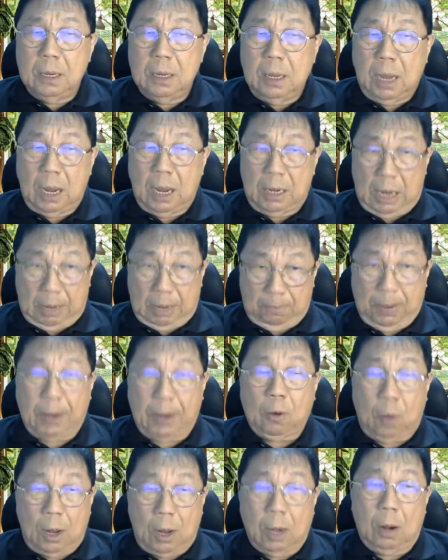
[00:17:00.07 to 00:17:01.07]
And I pay
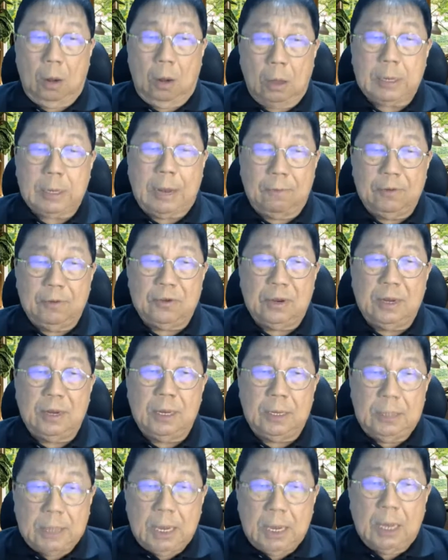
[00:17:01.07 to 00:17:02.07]
quite a lot every single
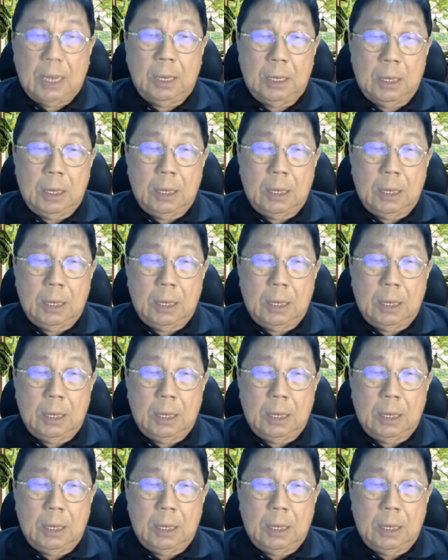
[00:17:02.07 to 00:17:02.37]
year.